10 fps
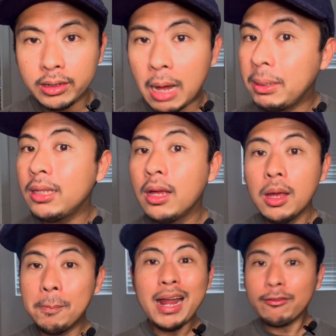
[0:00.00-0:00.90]
I mean,
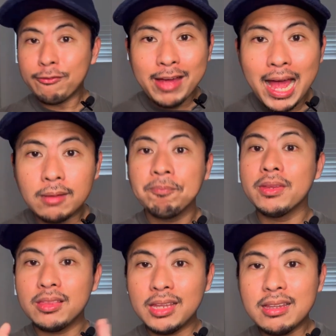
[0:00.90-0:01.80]
matter of fact,
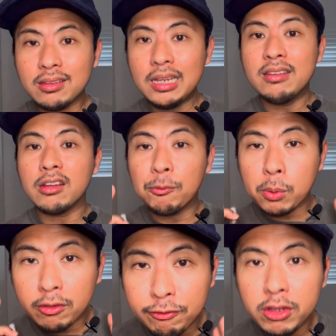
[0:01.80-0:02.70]
this is a
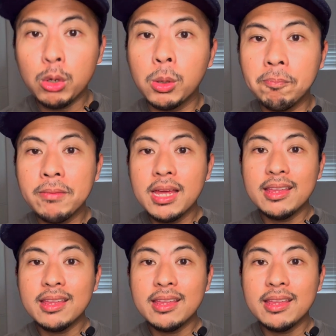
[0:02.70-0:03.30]
perfume